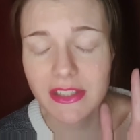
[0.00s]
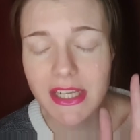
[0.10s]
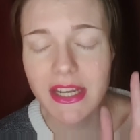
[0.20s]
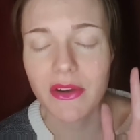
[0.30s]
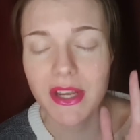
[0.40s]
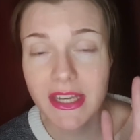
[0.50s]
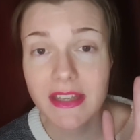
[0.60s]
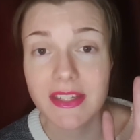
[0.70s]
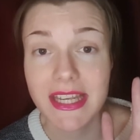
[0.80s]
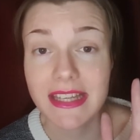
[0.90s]
seen how
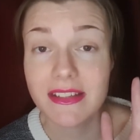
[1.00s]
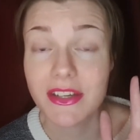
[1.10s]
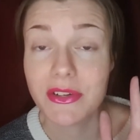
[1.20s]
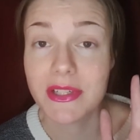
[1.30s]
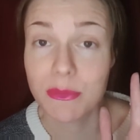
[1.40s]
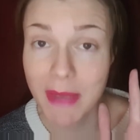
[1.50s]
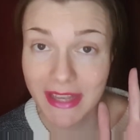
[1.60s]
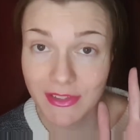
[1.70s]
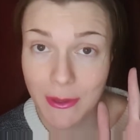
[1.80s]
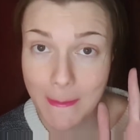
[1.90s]
hideous he is under his
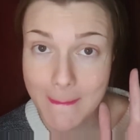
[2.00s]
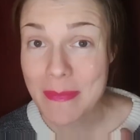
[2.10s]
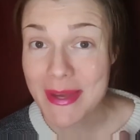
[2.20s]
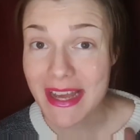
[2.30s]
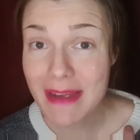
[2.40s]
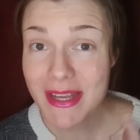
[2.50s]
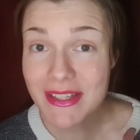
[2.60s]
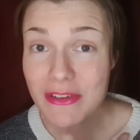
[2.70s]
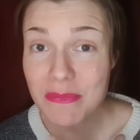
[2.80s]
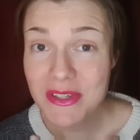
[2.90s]
mask. But I
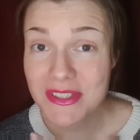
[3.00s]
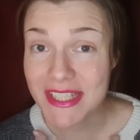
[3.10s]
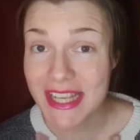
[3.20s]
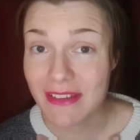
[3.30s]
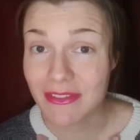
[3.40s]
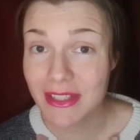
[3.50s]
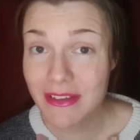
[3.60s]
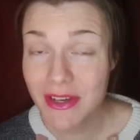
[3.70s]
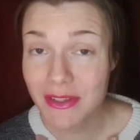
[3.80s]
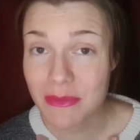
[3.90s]
myself personally have
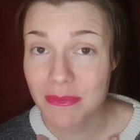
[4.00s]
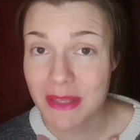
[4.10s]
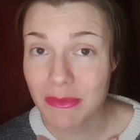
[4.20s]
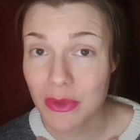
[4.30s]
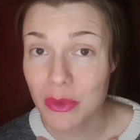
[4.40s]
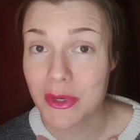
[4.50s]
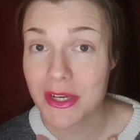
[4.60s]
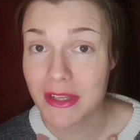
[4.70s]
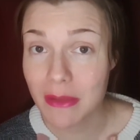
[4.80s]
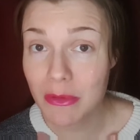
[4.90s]
loved on some people who were
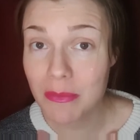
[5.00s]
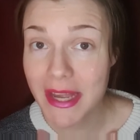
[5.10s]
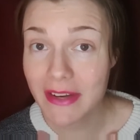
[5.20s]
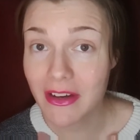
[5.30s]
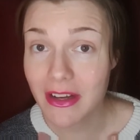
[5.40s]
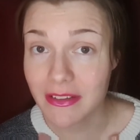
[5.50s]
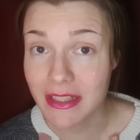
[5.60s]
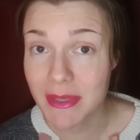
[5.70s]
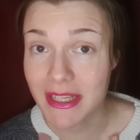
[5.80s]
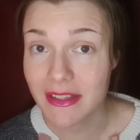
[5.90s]
double bagger
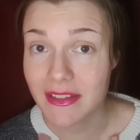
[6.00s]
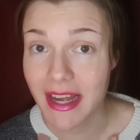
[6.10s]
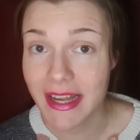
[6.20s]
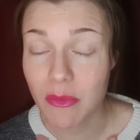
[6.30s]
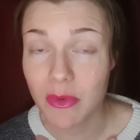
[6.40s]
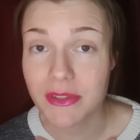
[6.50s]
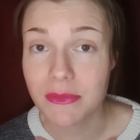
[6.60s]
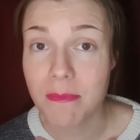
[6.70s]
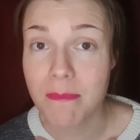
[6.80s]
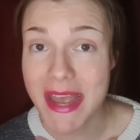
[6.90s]
ugly because I
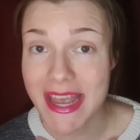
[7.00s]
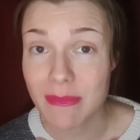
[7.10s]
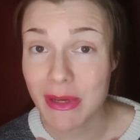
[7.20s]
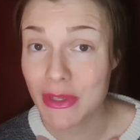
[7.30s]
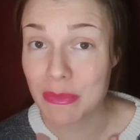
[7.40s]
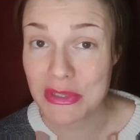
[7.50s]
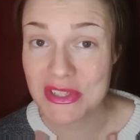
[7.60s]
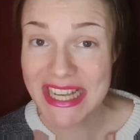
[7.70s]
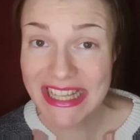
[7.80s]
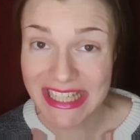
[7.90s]
was mad about their
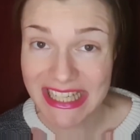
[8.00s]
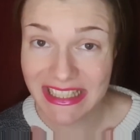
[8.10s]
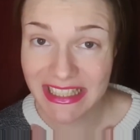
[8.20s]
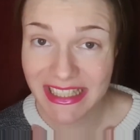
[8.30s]
personalities.